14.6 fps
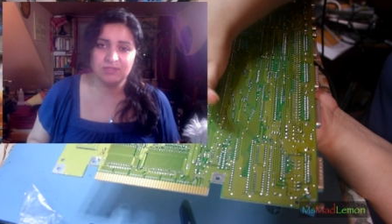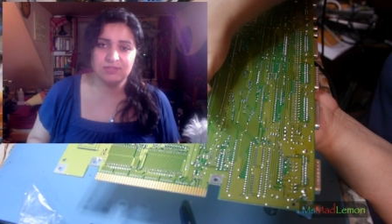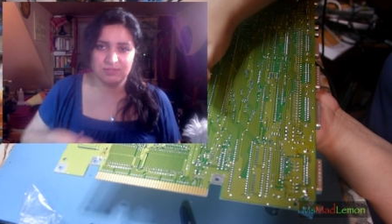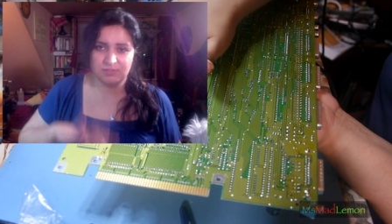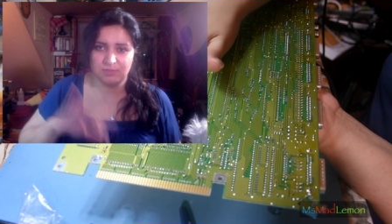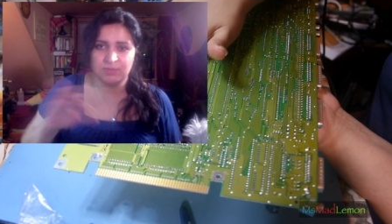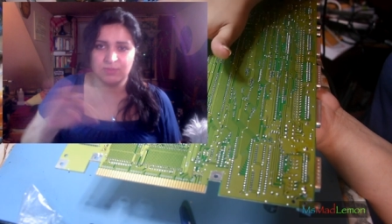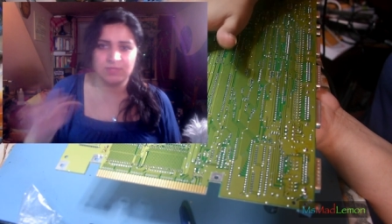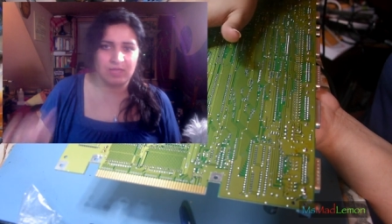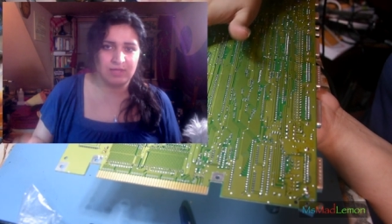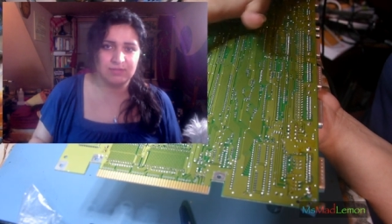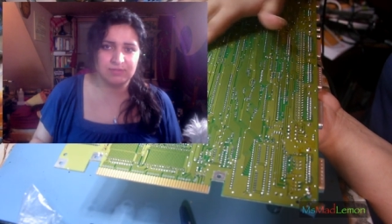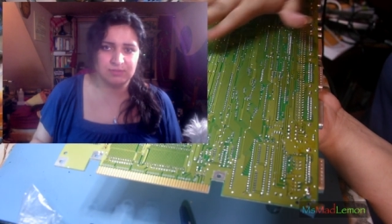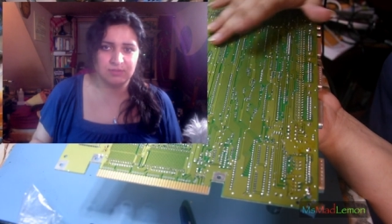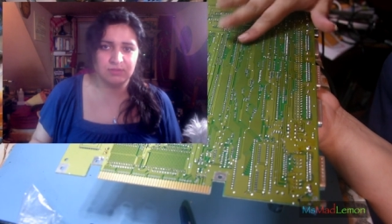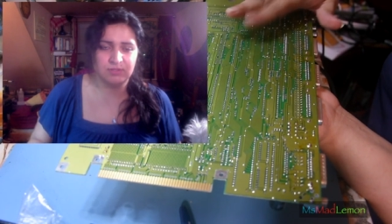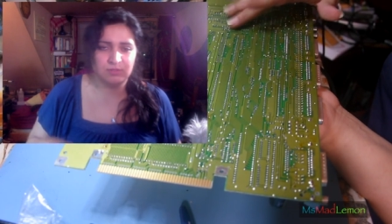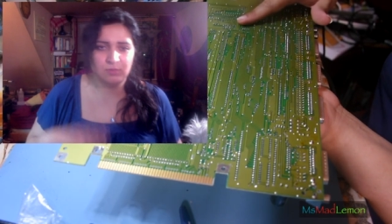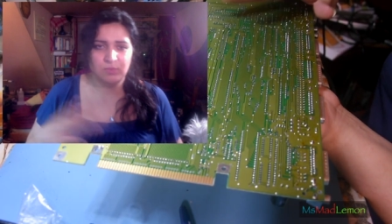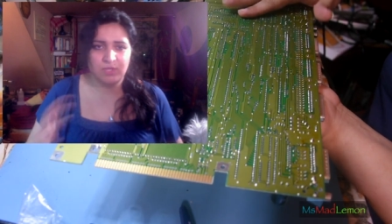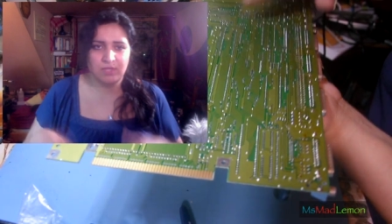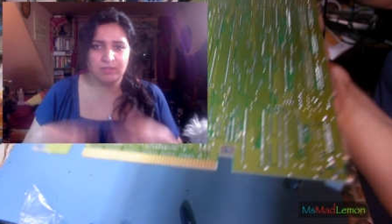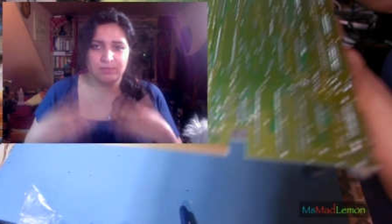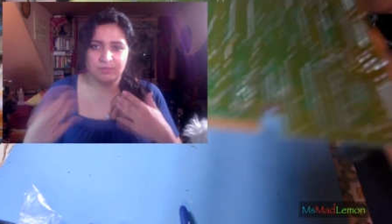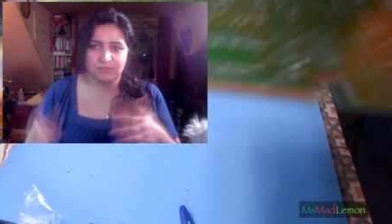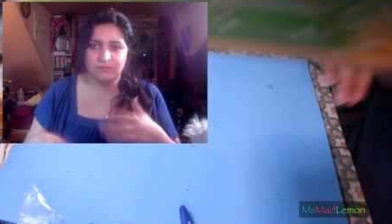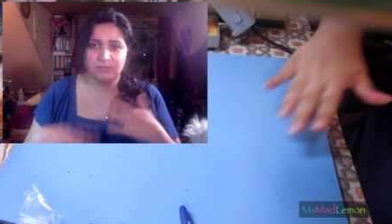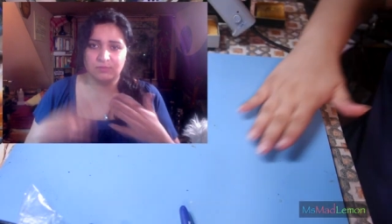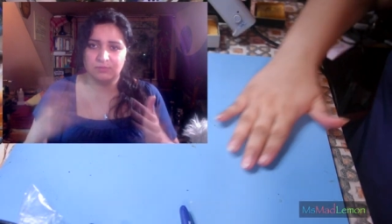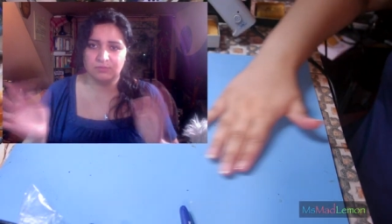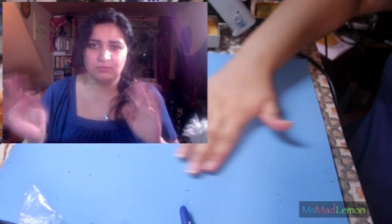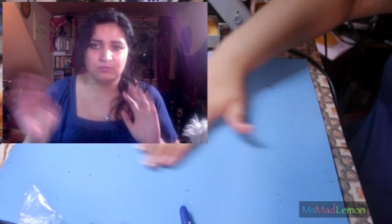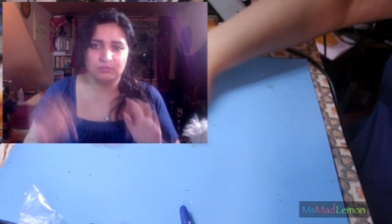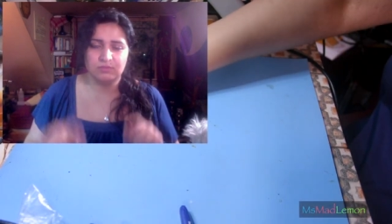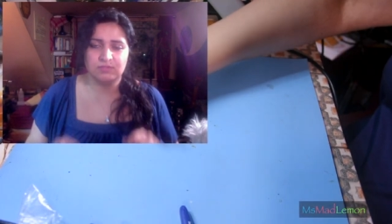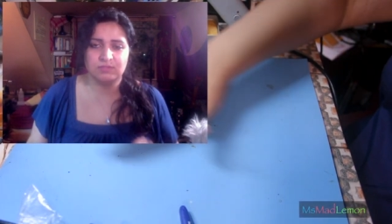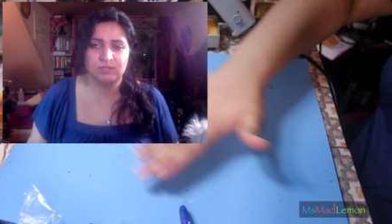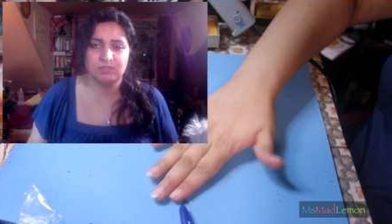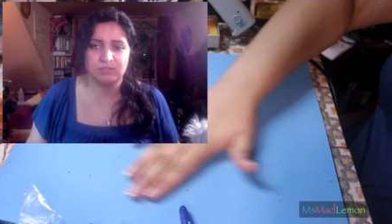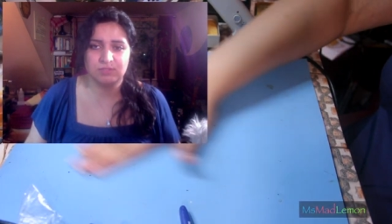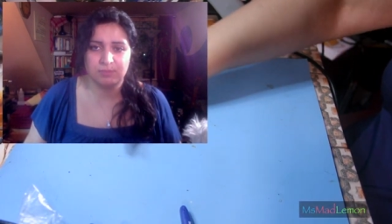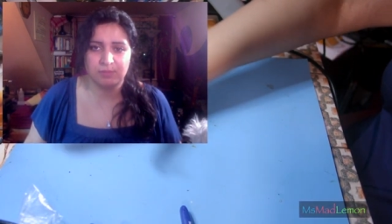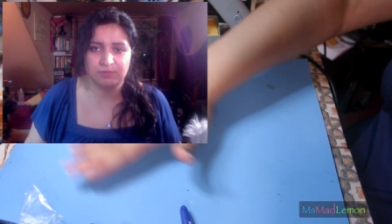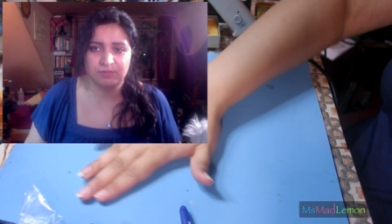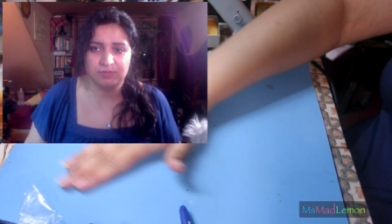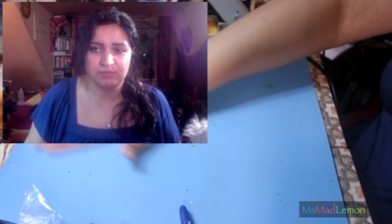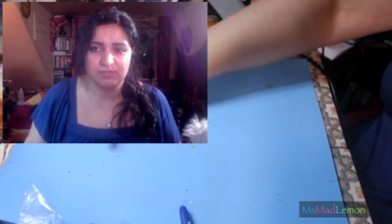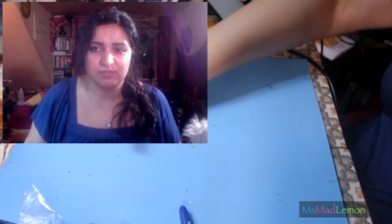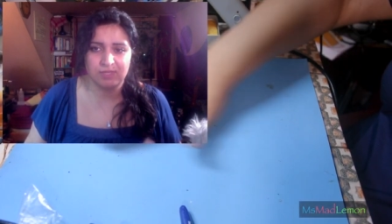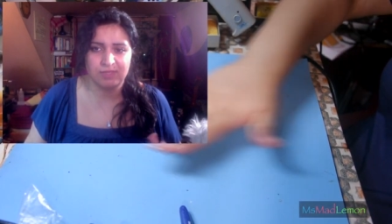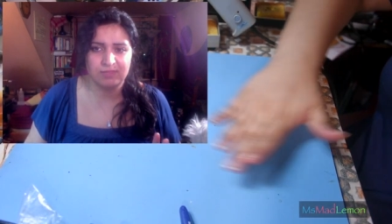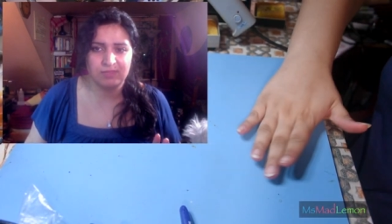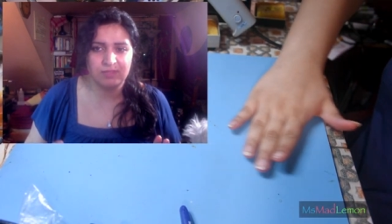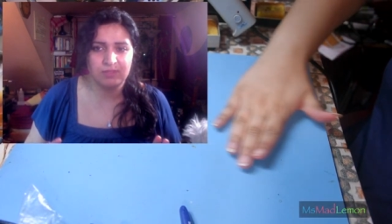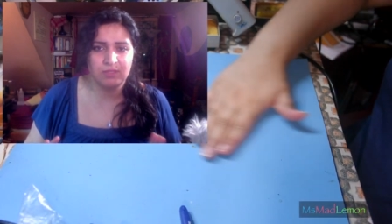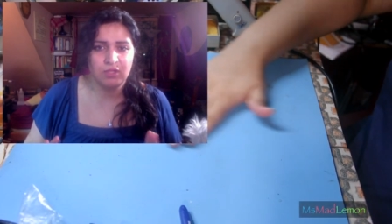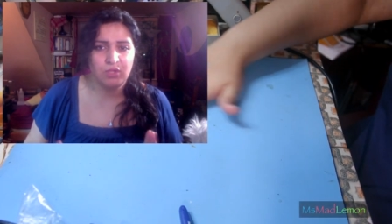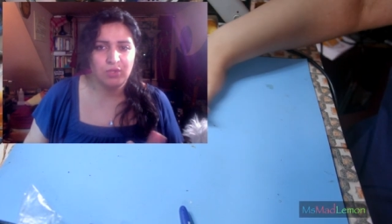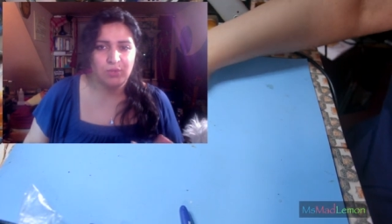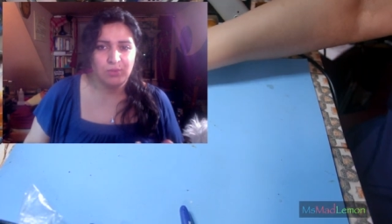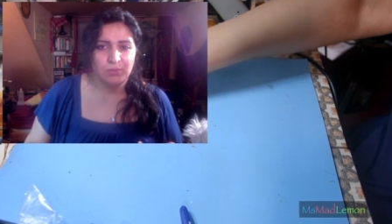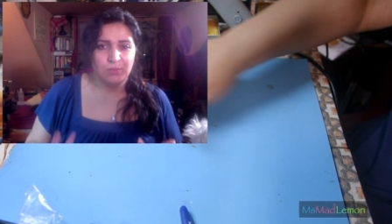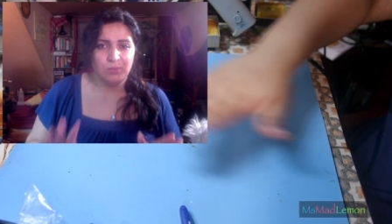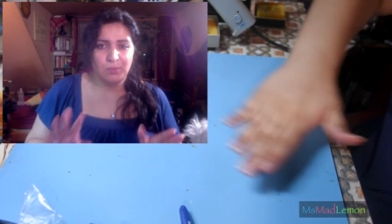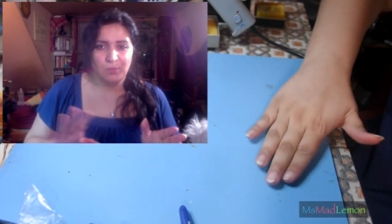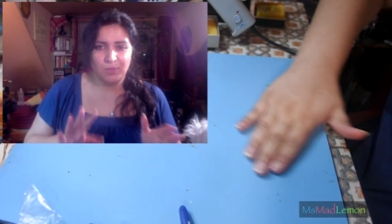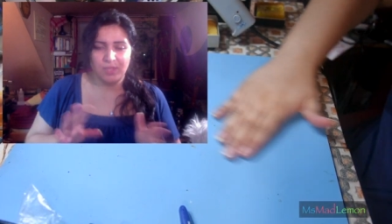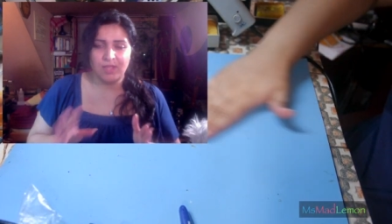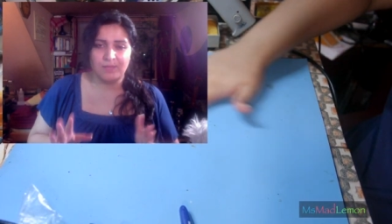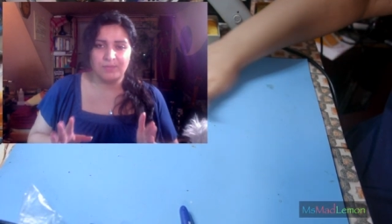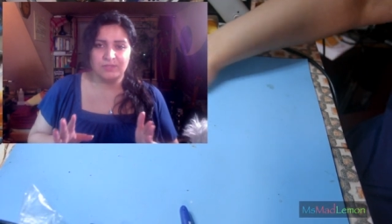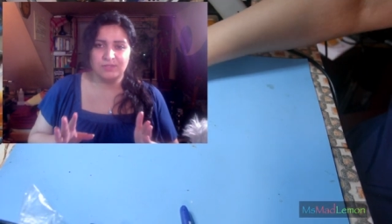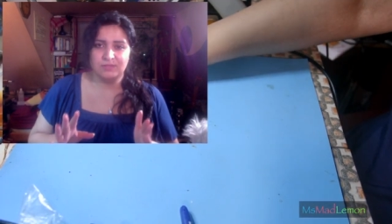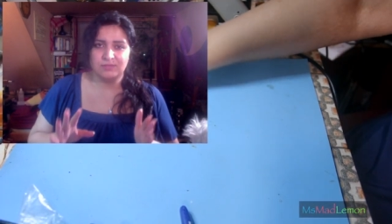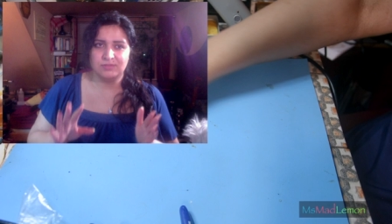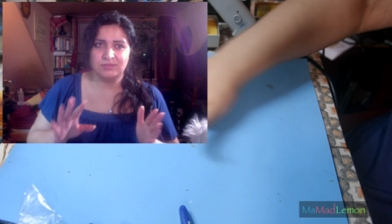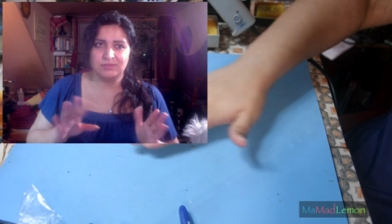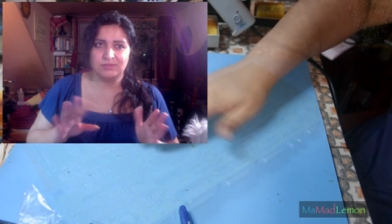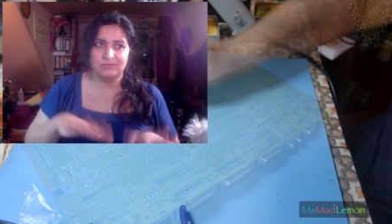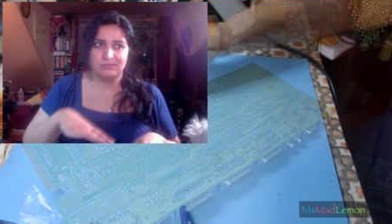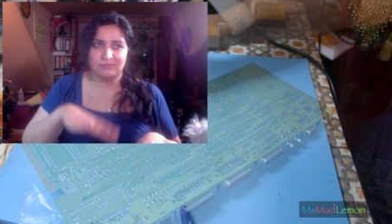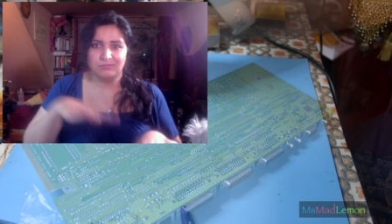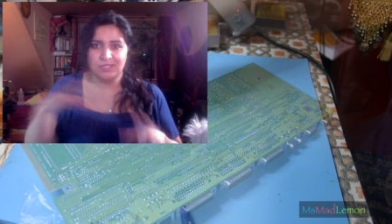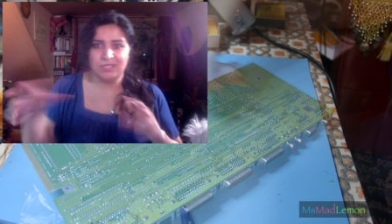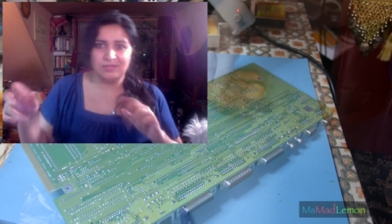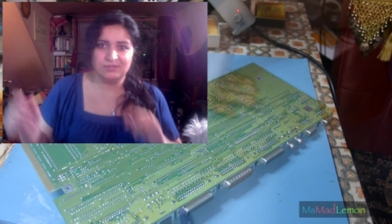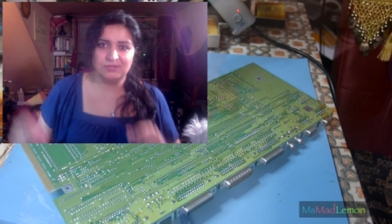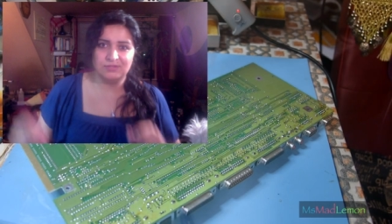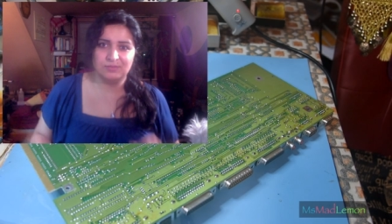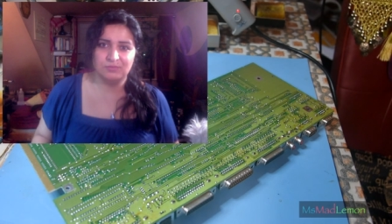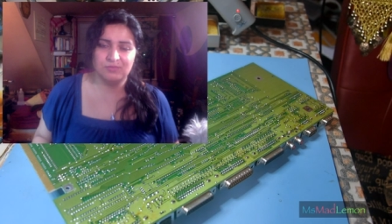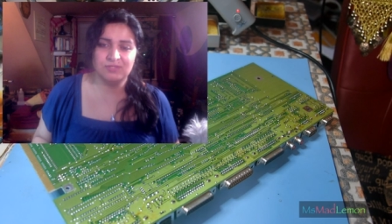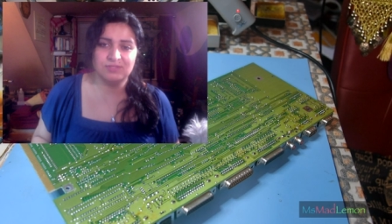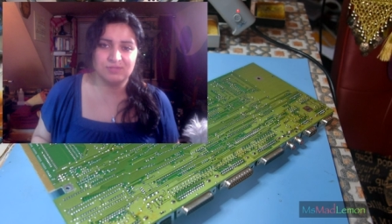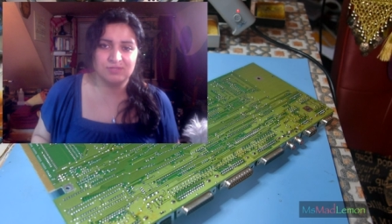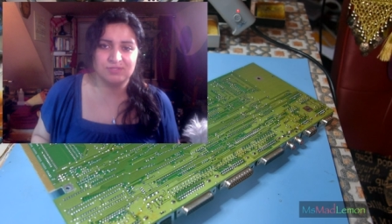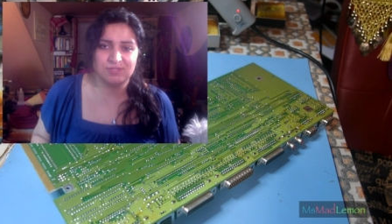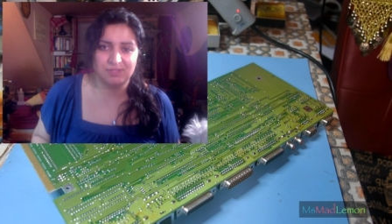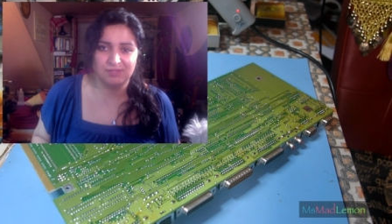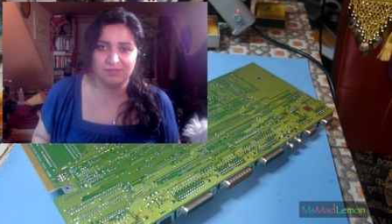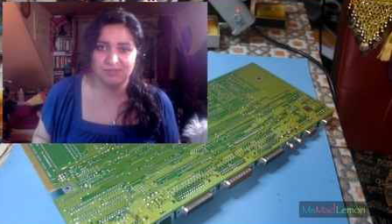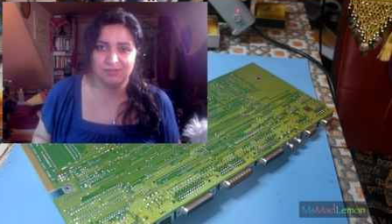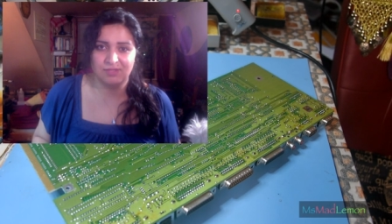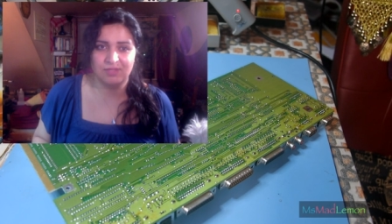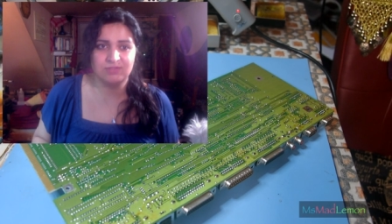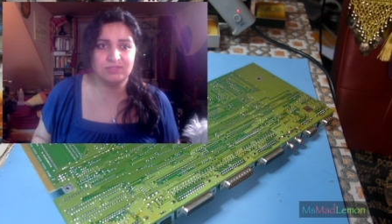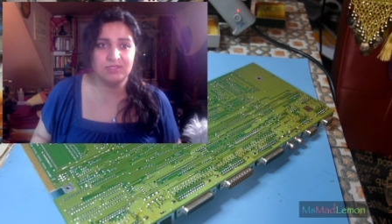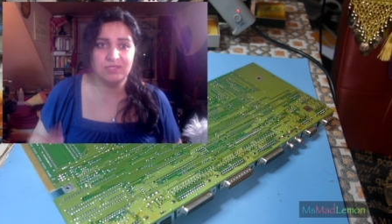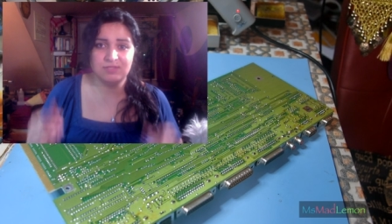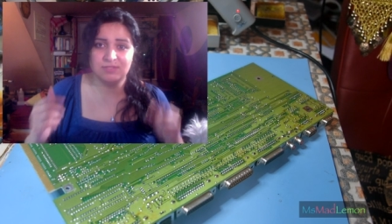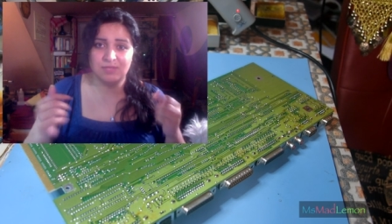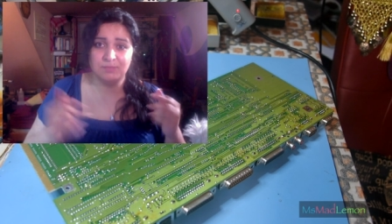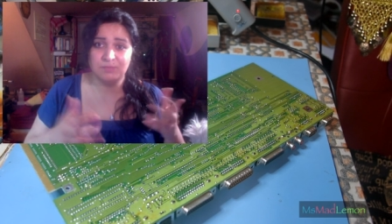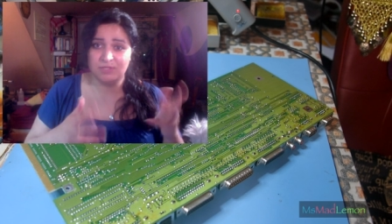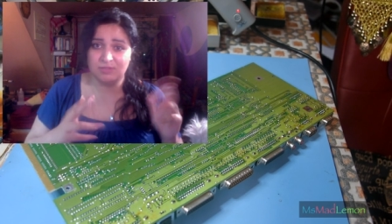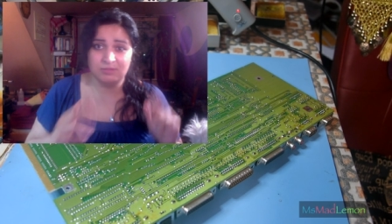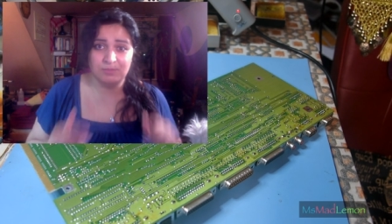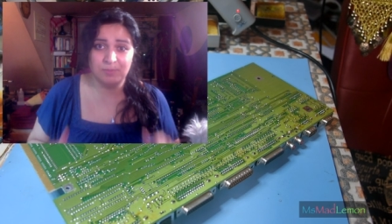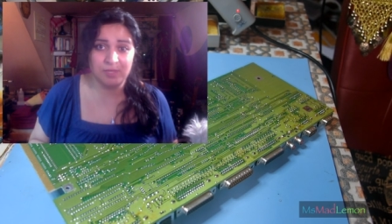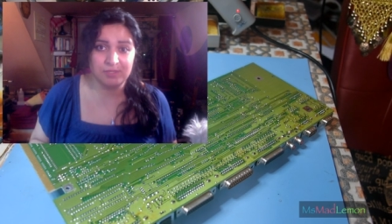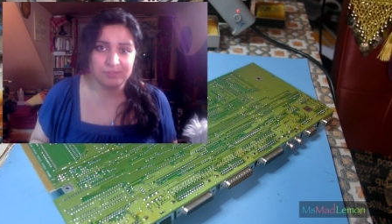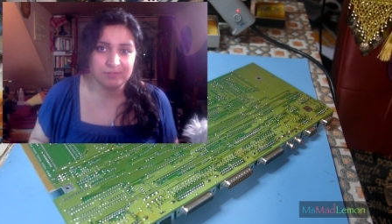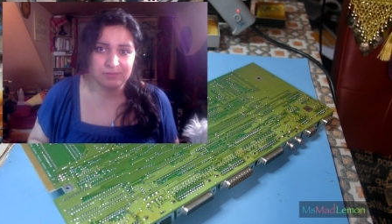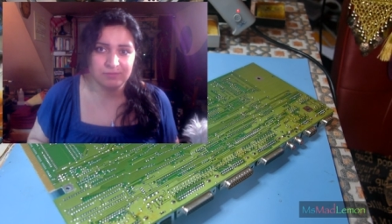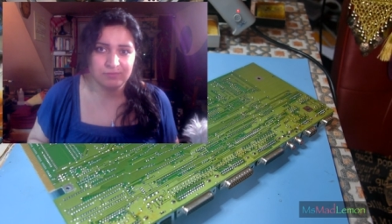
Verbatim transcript: this with Axel, you know, we had a bit of a discussion about this, and then what happened is he ended up researching it and he's updated the page.